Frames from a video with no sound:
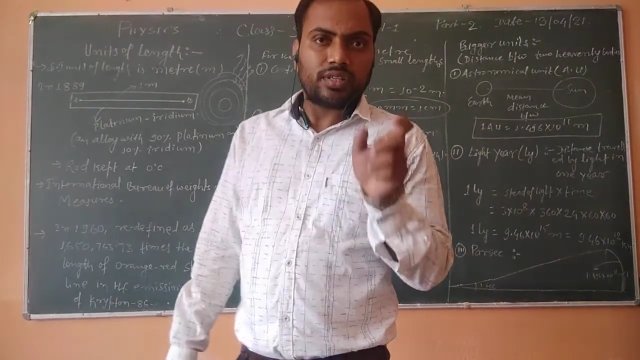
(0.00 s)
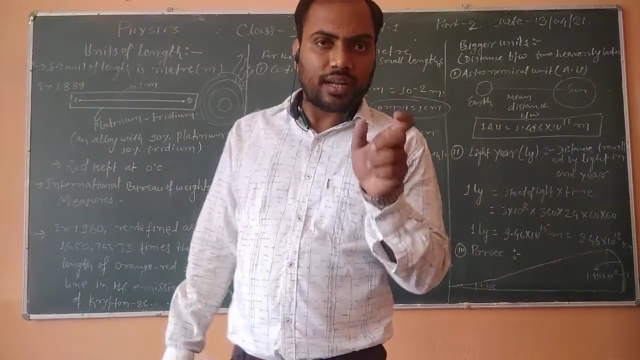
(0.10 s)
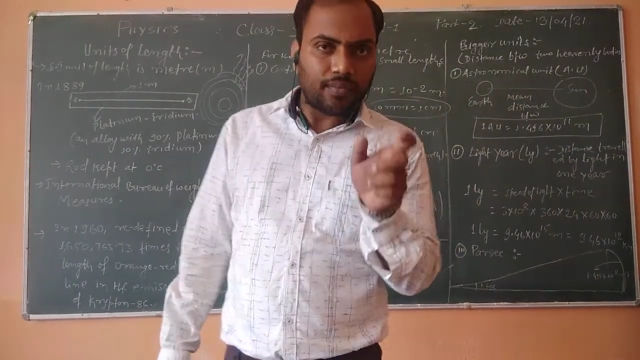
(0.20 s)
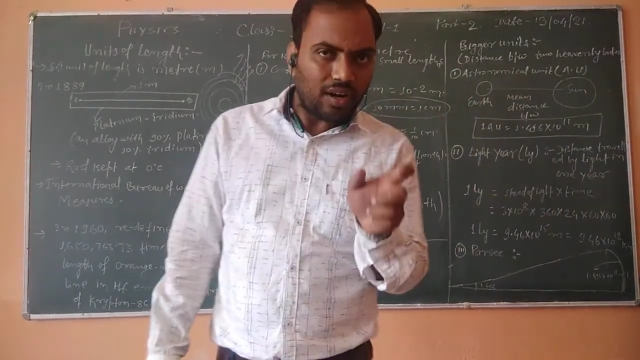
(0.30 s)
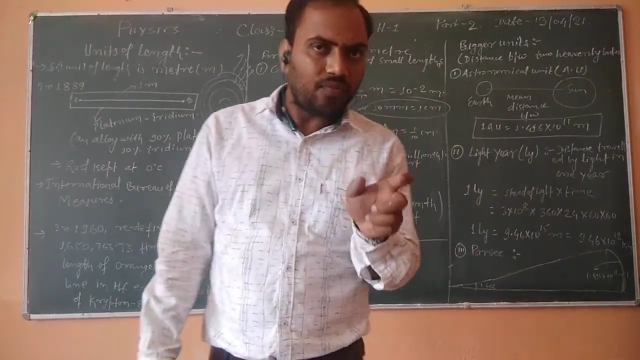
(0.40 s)

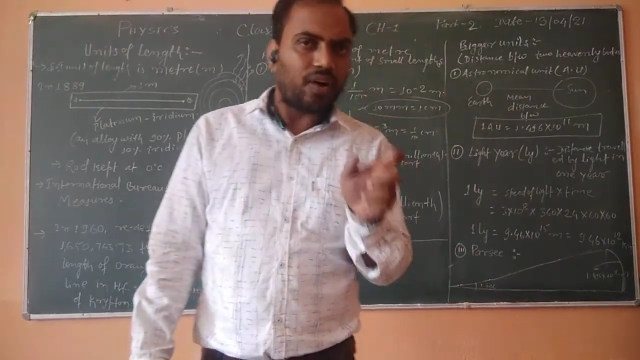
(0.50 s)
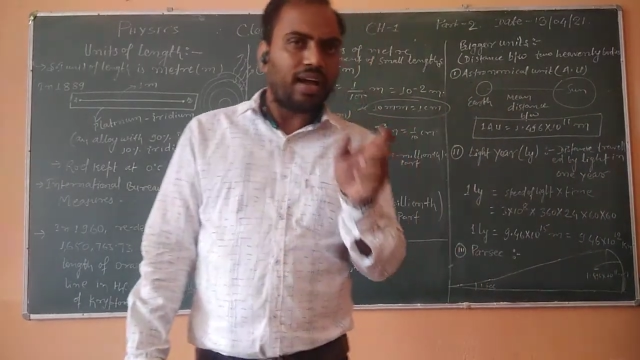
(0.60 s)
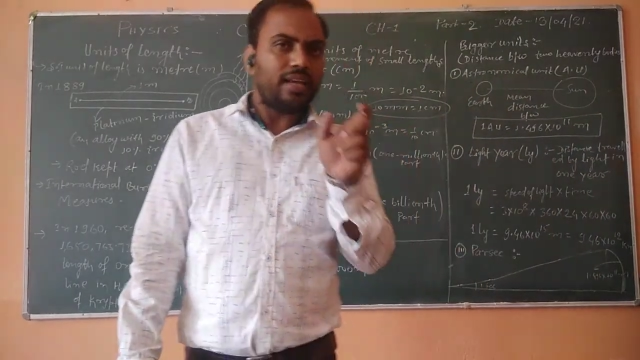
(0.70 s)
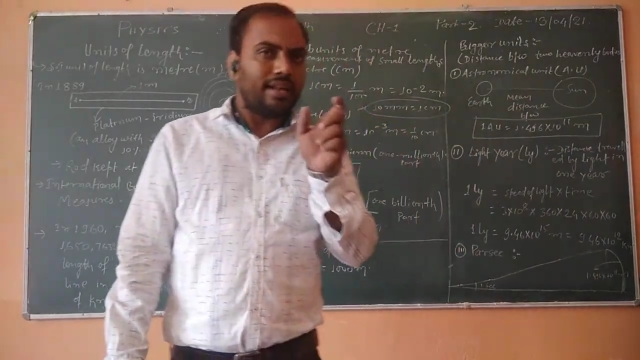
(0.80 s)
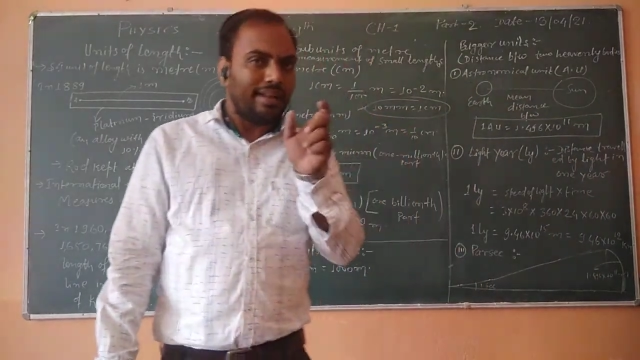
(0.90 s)
traveled
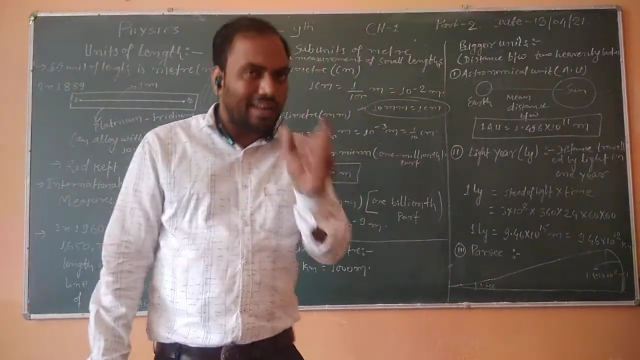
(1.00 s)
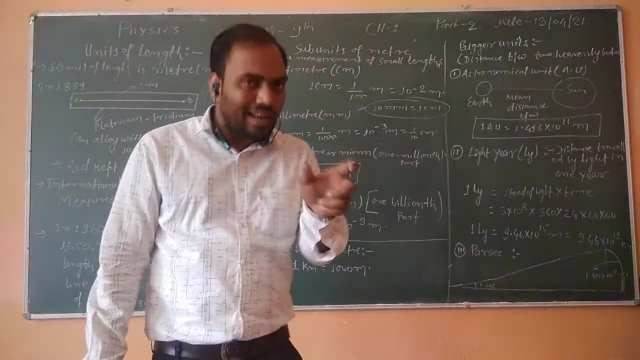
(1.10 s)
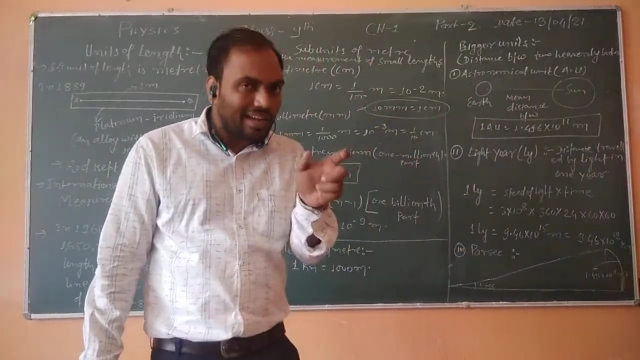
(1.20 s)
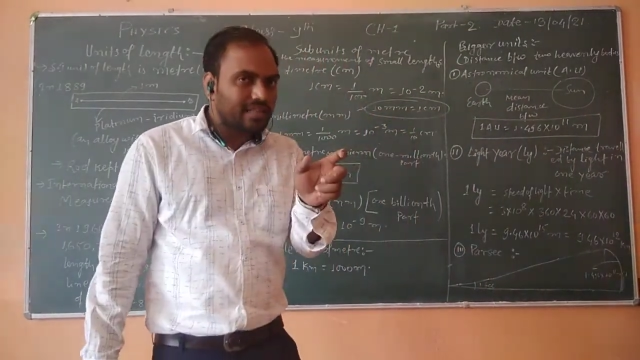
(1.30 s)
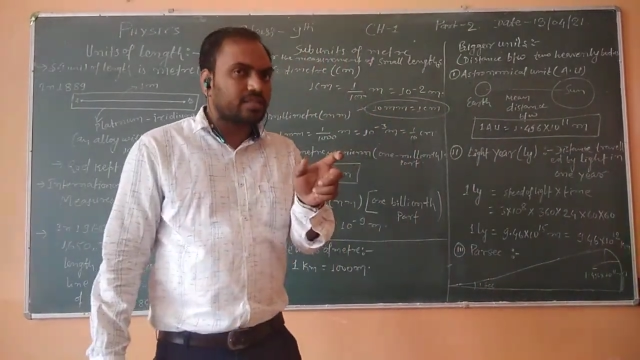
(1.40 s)
by
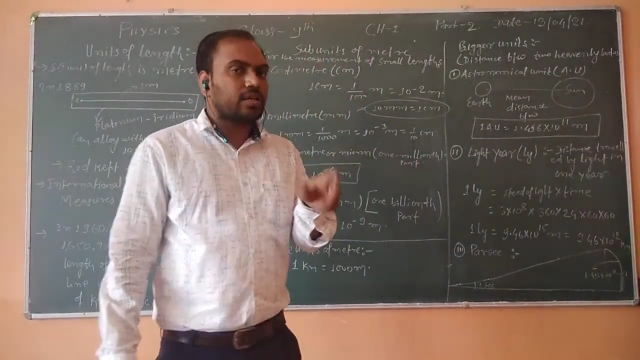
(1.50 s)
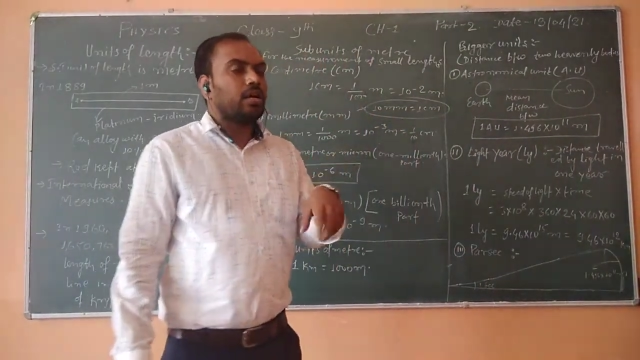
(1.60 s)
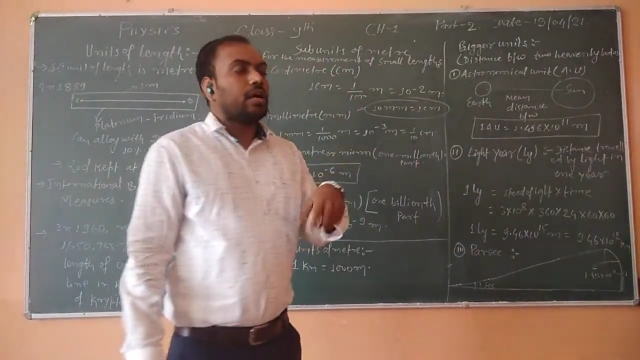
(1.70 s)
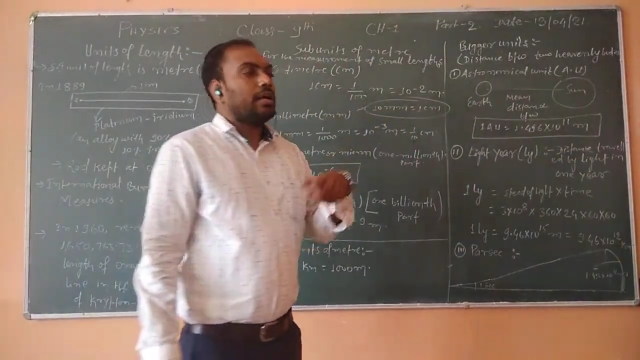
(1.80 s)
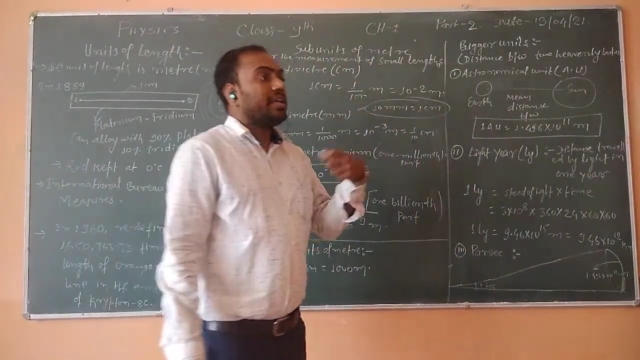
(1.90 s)
light
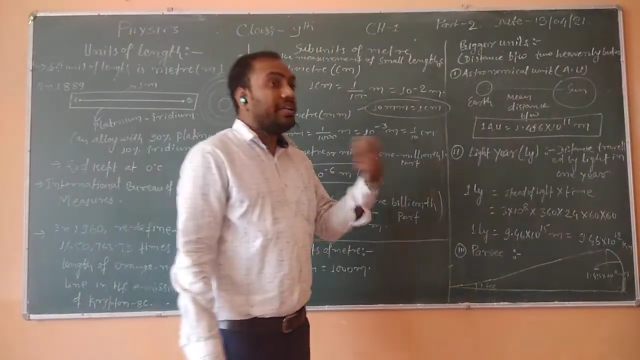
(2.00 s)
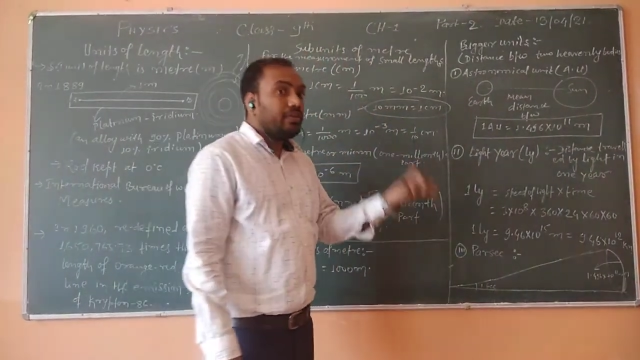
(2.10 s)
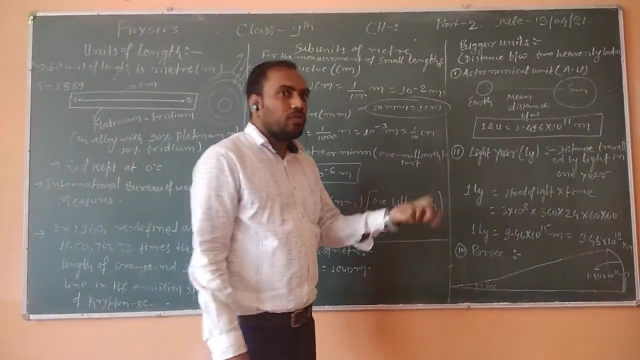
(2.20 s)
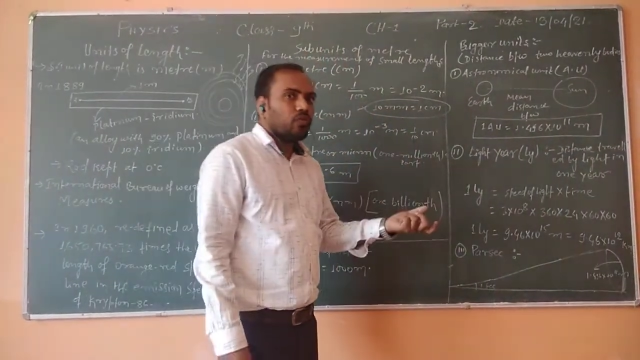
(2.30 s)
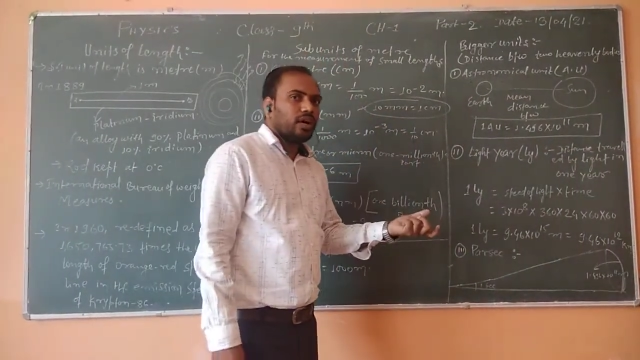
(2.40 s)

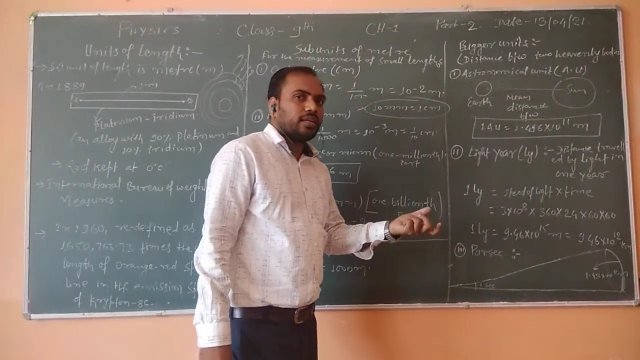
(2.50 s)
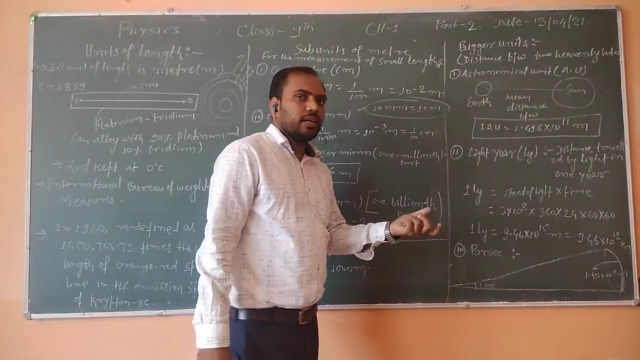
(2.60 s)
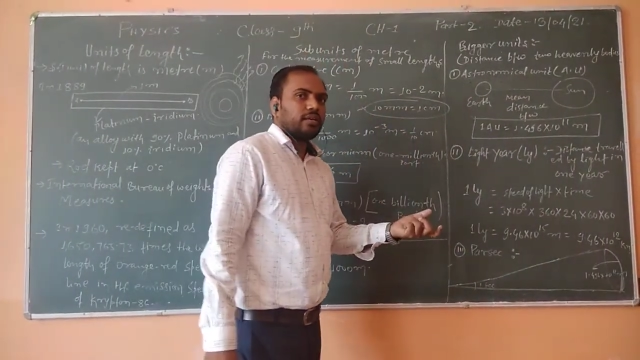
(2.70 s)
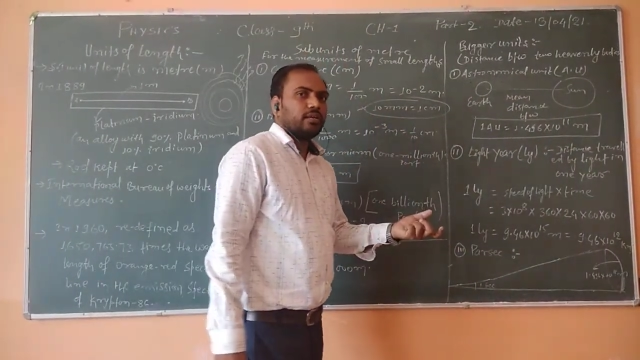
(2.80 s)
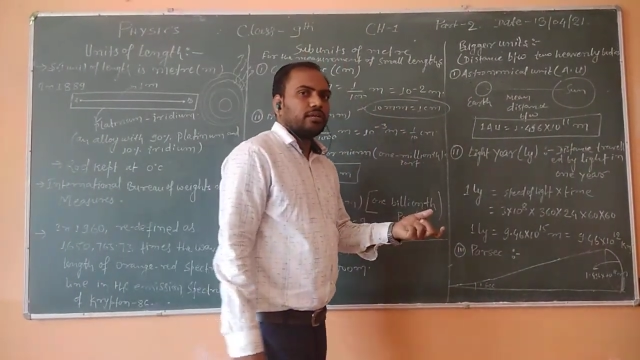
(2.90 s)
in 1
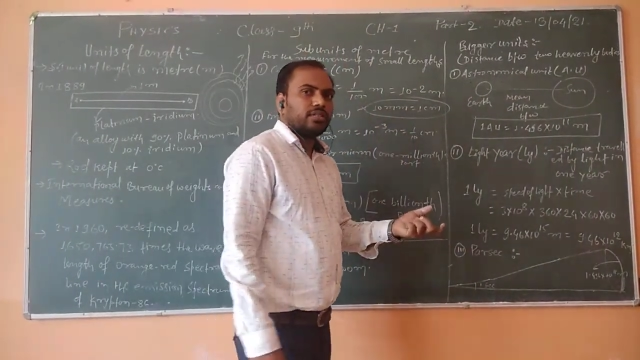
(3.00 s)
year.